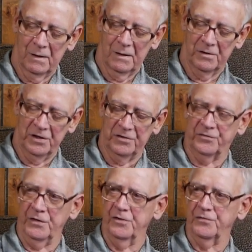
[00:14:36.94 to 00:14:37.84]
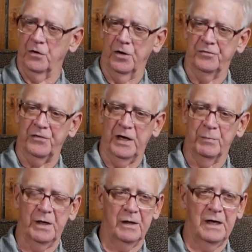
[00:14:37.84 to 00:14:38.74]
As far as
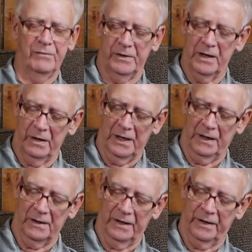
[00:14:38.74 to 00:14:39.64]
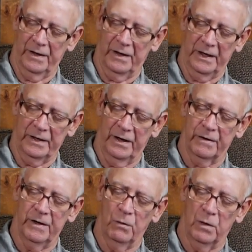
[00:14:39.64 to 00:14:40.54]
family life, golly, I got a
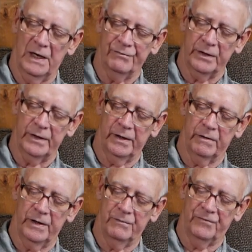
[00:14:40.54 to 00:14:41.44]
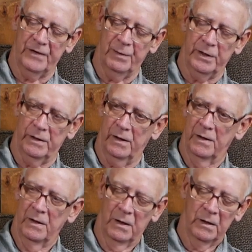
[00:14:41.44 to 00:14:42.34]
great wife. I got a great family
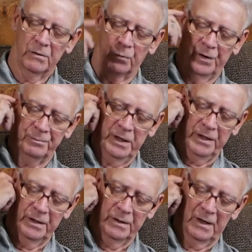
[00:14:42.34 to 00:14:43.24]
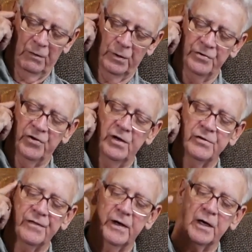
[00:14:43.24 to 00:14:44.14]
with me, and I wouldn't change
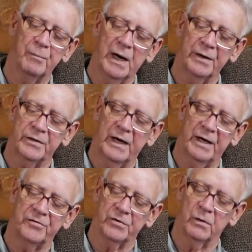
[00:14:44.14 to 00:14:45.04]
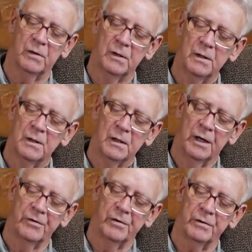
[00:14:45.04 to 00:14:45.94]
a thing about that. So,
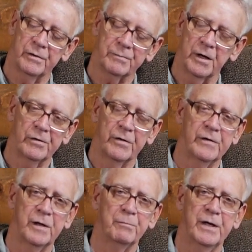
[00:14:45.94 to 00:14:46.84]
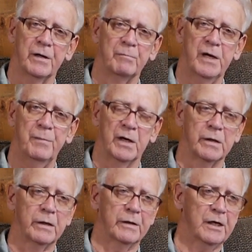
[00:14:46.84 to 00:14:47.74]
other than being maybe a
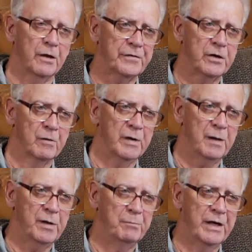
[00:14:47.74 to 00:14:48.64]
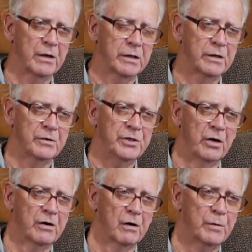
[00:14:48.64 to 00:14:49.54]
little healthier, maybe being a little
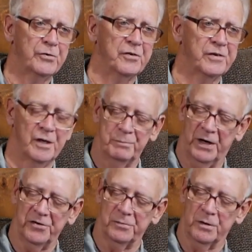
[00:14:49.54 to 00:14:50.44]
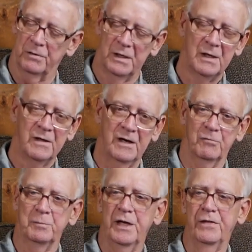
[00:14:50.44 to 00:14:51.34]
younger, which is impossible, that
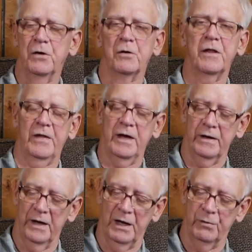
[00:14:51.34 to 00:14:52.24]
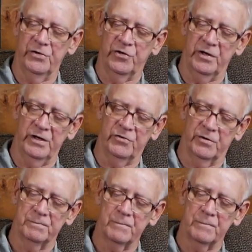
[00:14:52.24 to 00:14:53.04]
would be the only thing that I would change.